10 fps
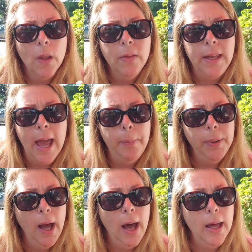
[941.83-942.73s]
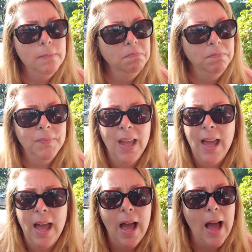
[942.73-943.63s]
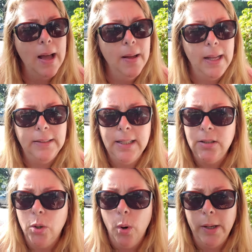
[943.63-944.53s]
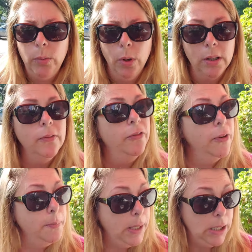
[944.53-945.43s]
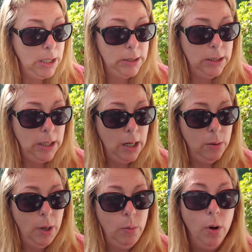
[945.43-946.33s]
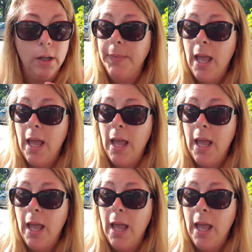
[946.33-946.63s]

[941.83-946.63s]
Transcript: Epcot. It didn't quite work for me. It did not quite work.